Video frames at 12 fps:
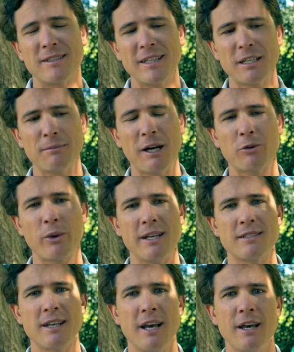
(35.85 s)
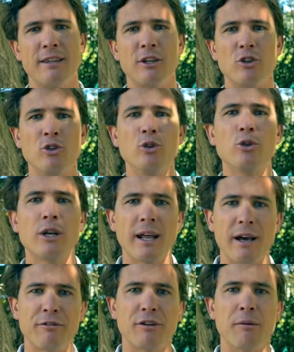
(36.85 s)
Think about ways that you can
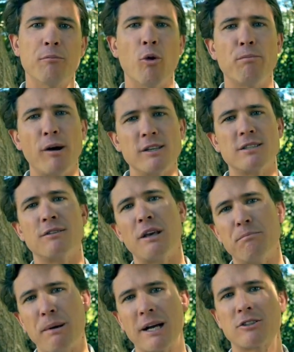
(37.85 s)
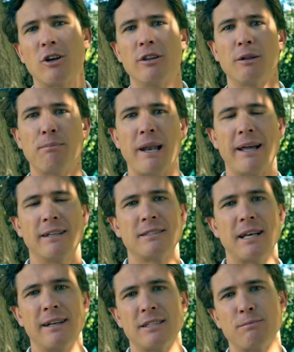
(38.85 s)
have a more positive impact on the
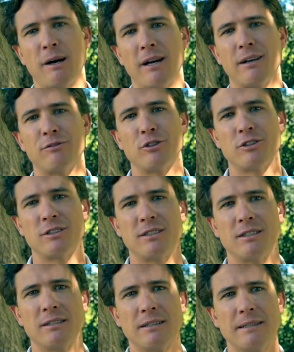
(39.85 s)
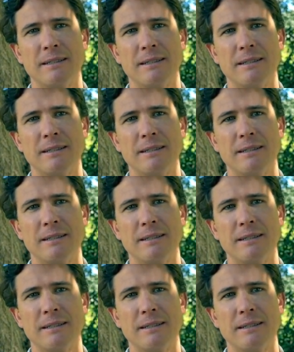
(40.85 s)
planet and its biodiversity.